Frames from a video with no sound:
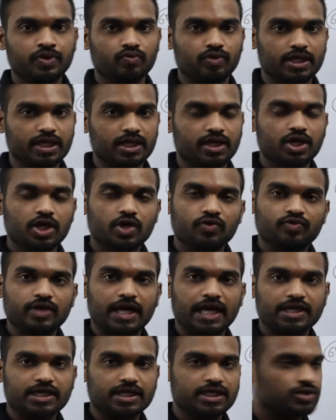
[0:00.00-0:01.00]
Okay, we
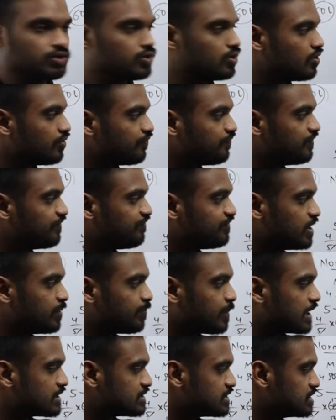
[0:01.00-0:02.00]
already know
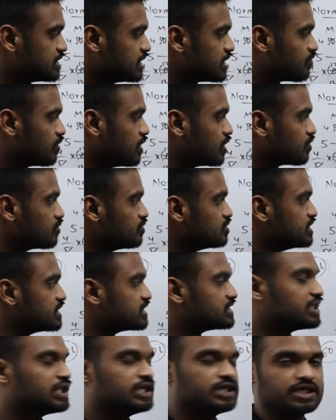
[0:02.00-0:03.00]
15 parts is equal to
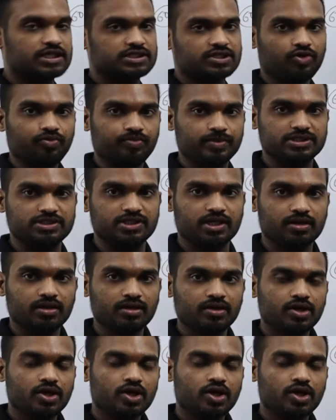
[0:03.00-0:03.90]
60 liters of mixture.